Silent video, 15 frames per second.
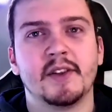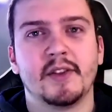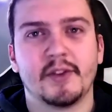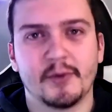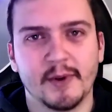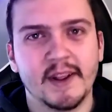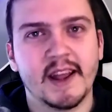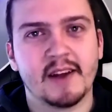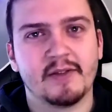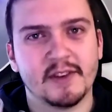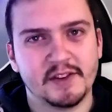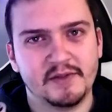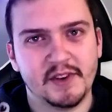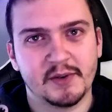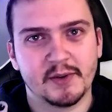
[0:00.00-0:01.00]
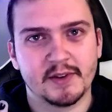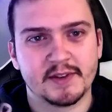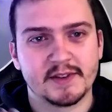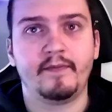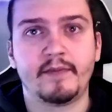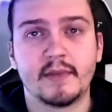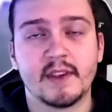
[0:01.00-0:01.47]
3 average viewers.
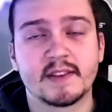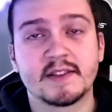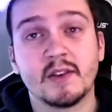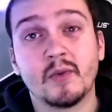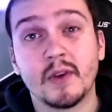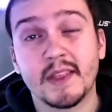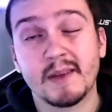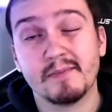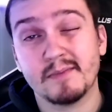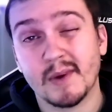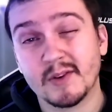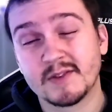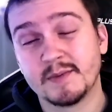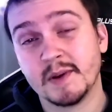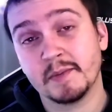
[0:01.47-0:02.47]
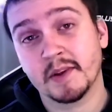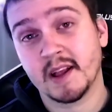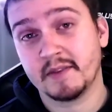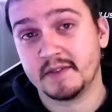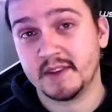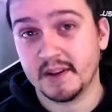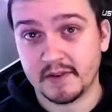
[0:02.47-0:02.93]
This is the one that most people
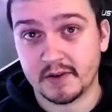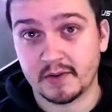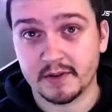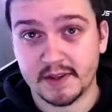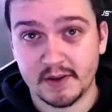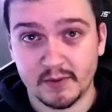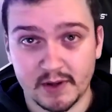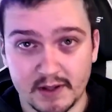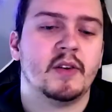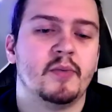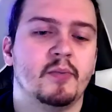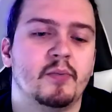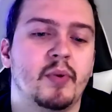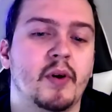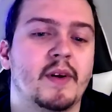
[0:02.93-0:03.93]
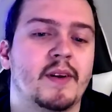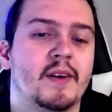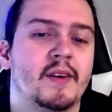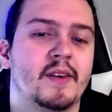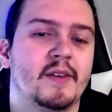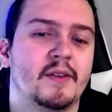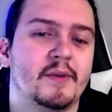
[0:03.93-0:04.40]
have difficulty with. But
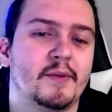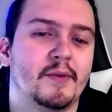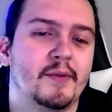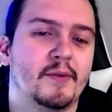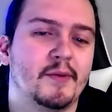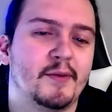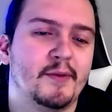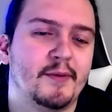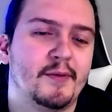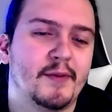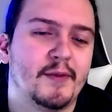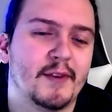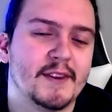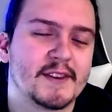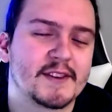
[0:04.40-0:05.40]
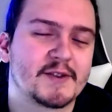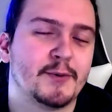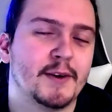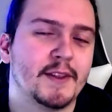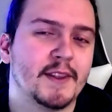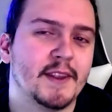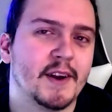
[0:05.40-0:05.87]
for this
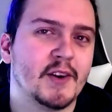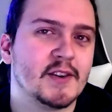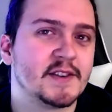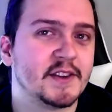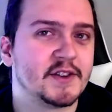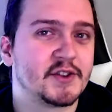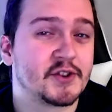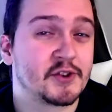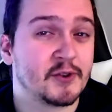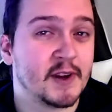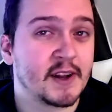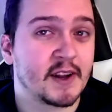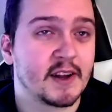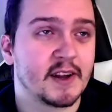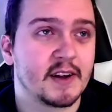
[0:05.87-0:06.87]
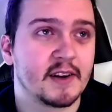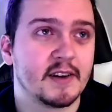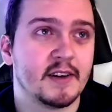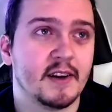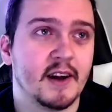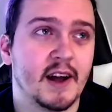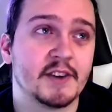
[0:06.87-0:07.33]
one, there is a trick.
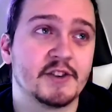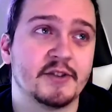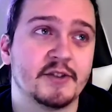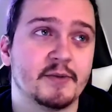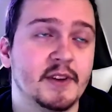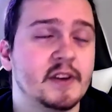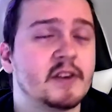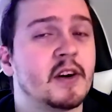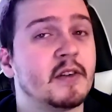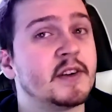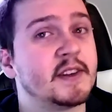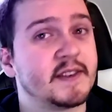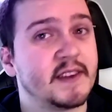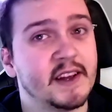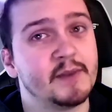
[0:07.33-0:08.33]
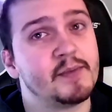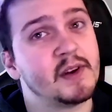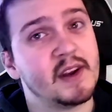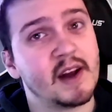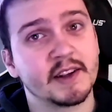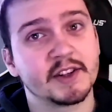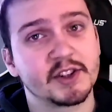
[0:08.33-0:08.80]
I should really call it a tip and
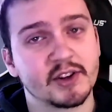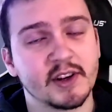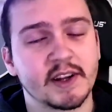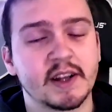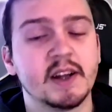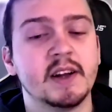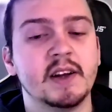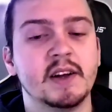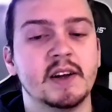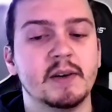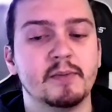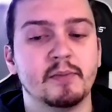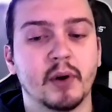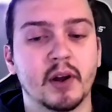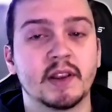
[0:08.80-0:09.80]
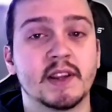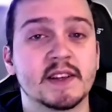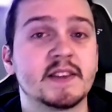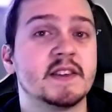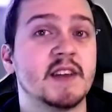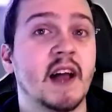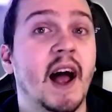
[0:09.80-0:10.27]
not a trick. But this
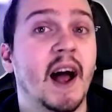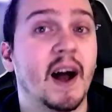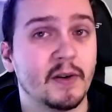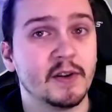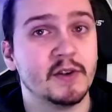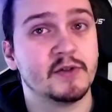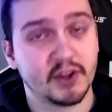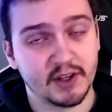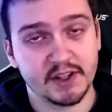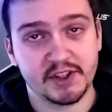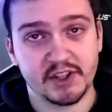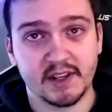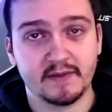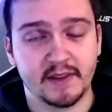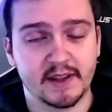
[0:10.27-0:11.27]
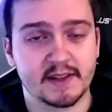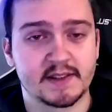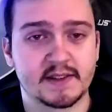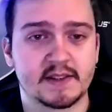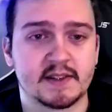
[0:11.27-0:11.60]
is how you should achieve this.